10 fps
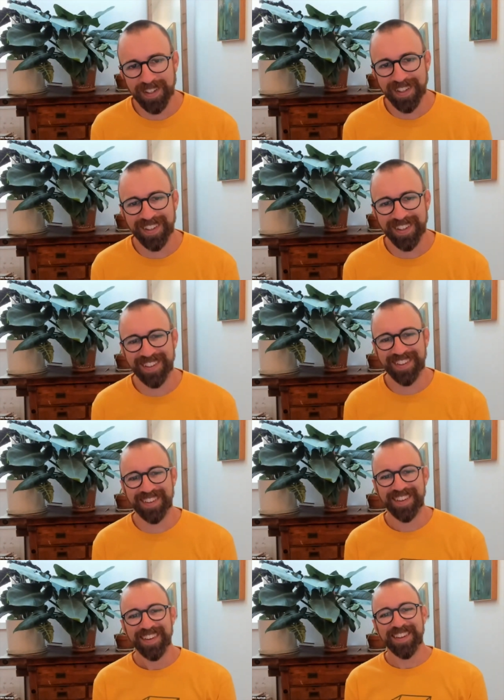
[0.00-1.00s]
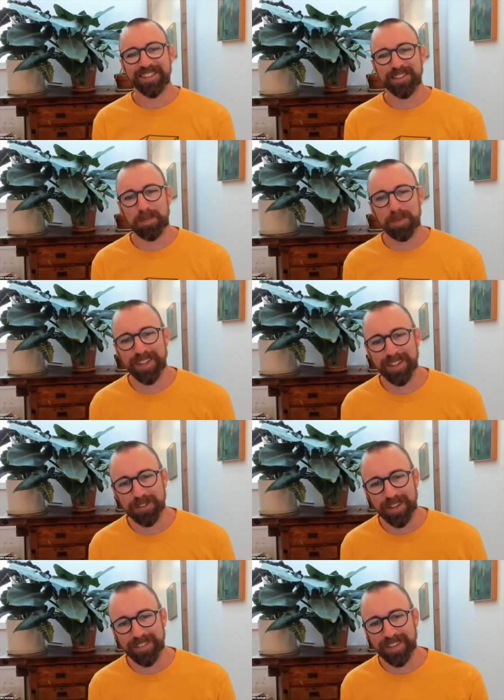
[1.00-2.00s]
Because typically the
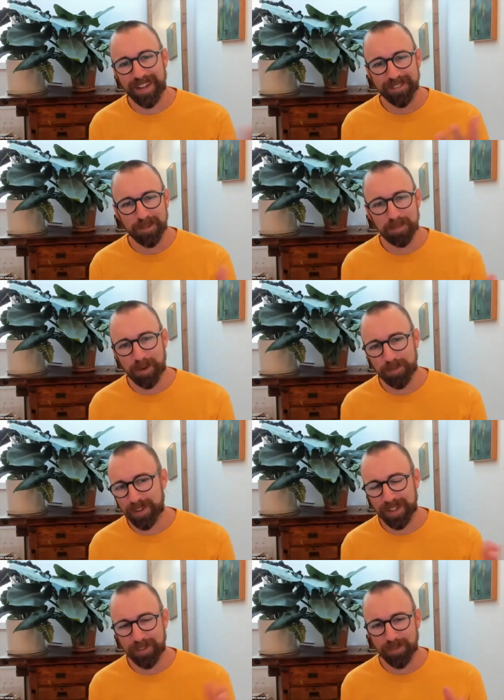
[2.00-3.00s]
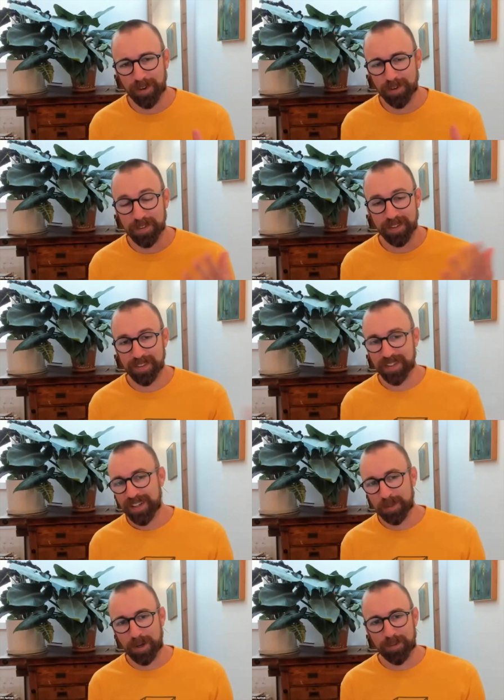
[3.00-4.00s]
tracing has some buffering involved and
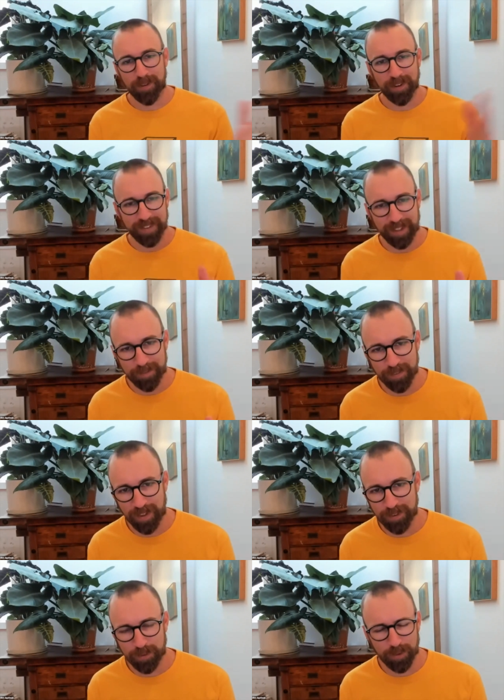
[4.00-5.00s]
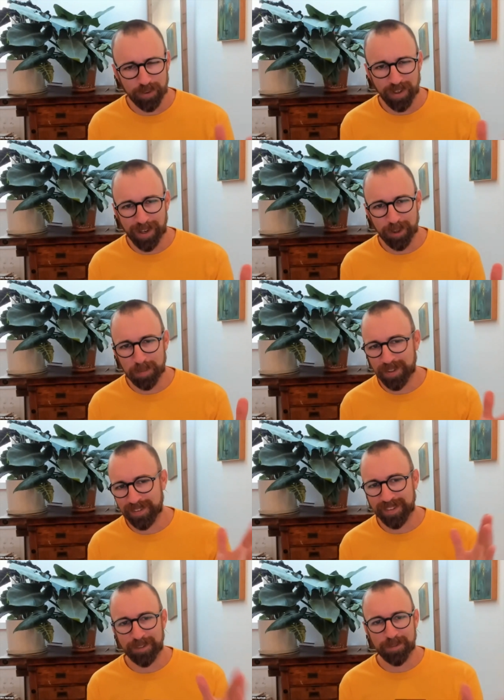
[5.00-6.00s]
the buffer doesn't get flushed, or you try to, but it
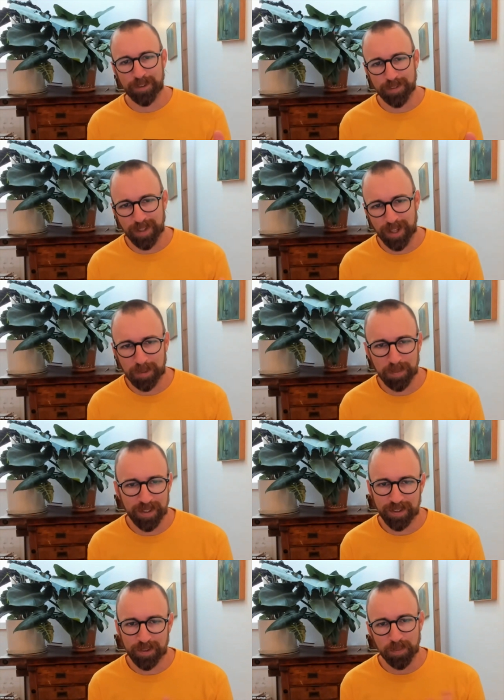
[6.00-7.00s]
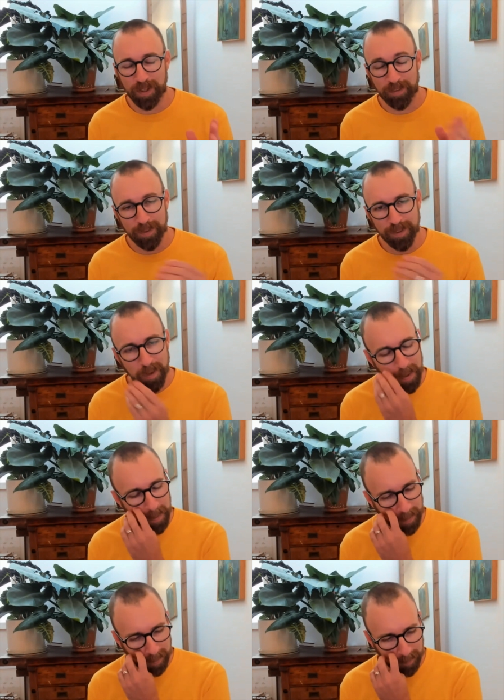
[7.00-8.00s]
doesn't get flushed reliably or whatever.
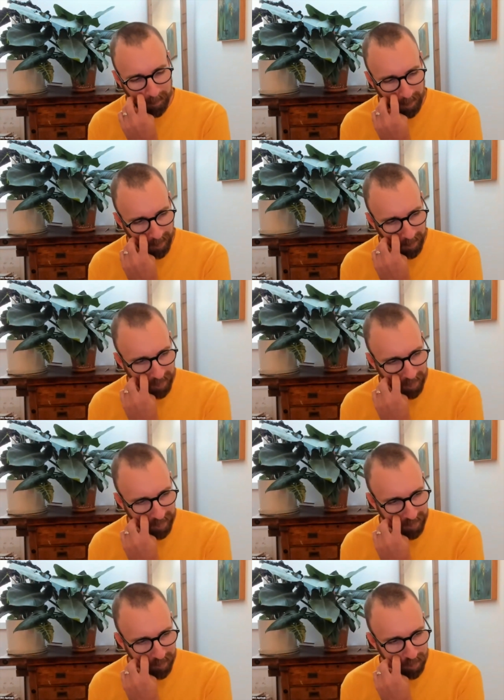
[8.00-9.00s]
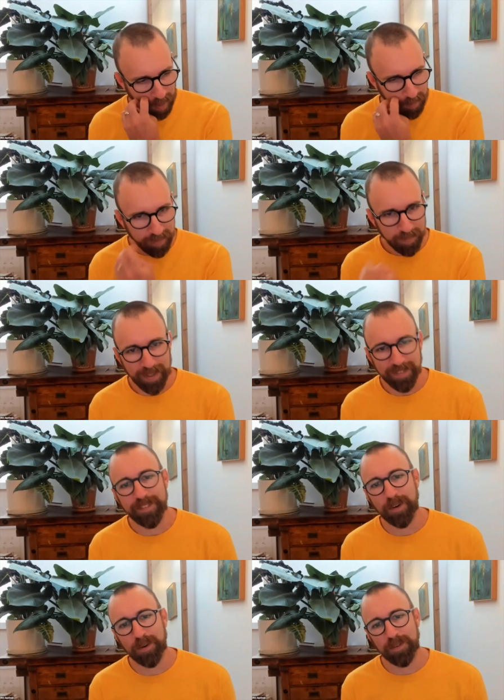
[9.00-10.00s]
And probably demands its
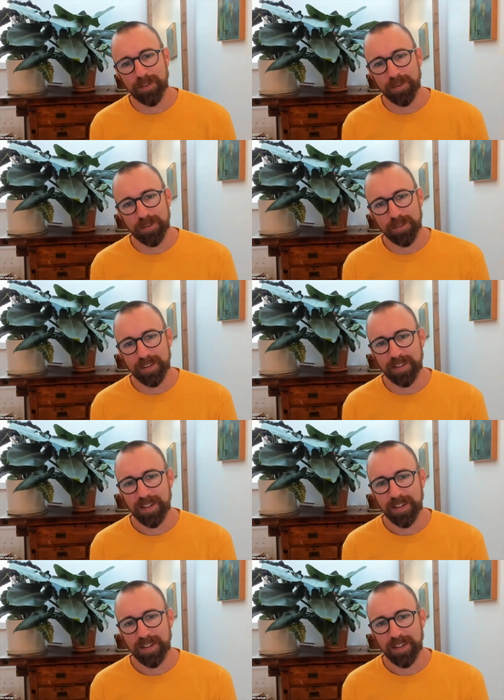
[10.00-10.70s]
own solution.